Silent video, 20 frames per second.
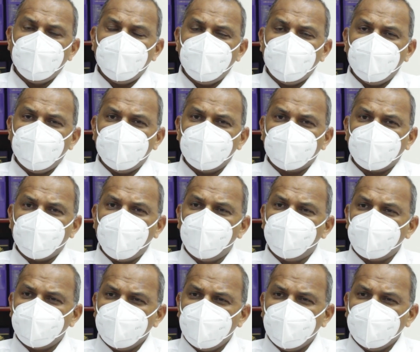a
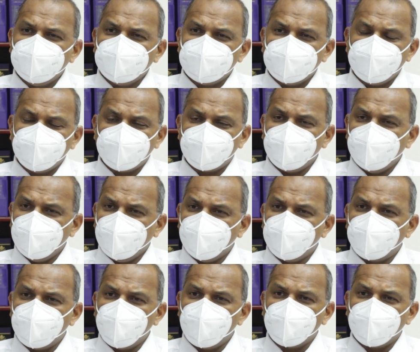comprehensive training
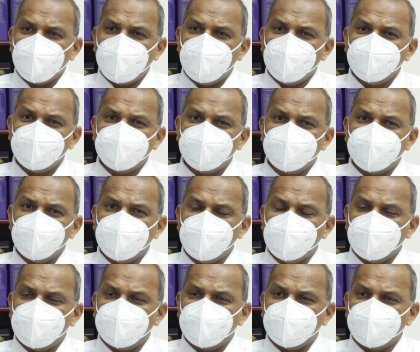program
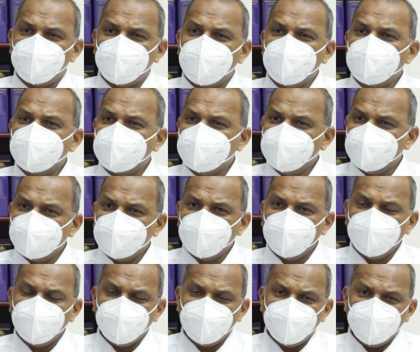for persons
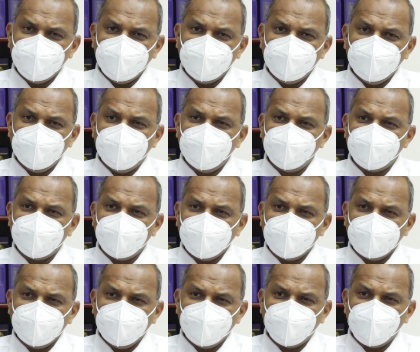who would be
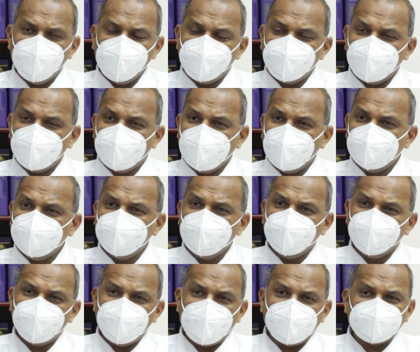delivering the
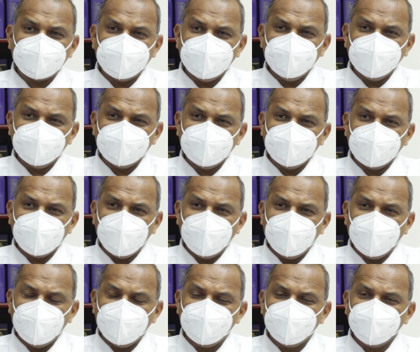COVID-19 vaccines in
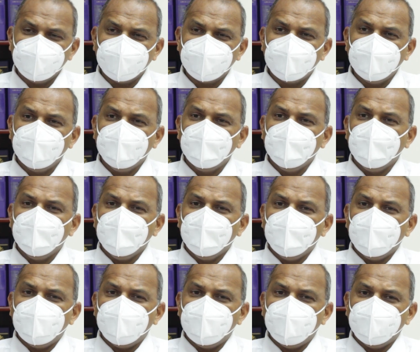Guyana.
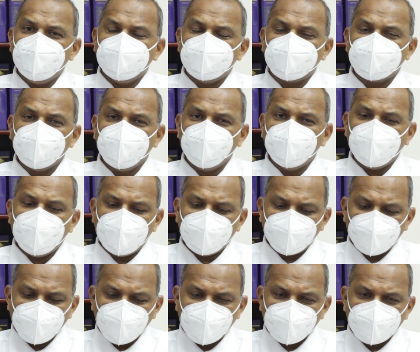And so
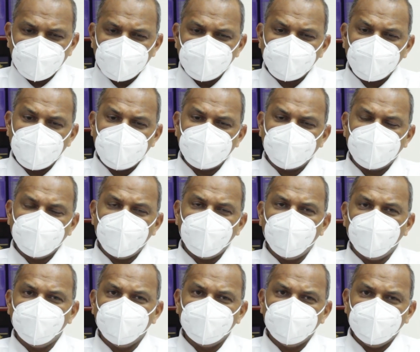that program right
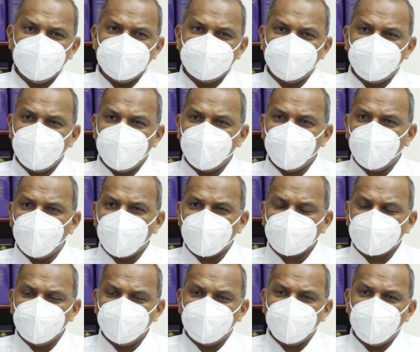now is being
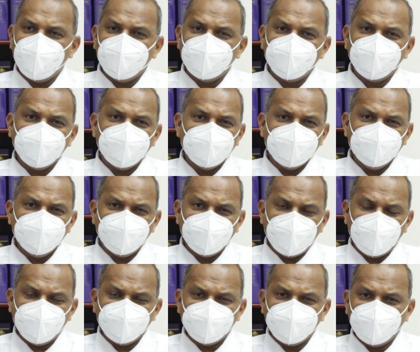worked upon. We'll
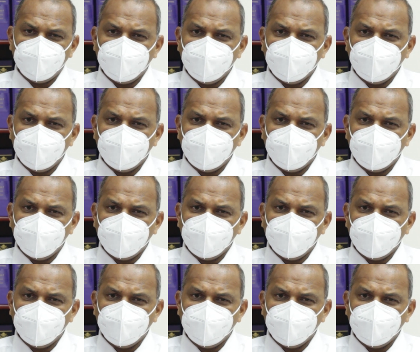develop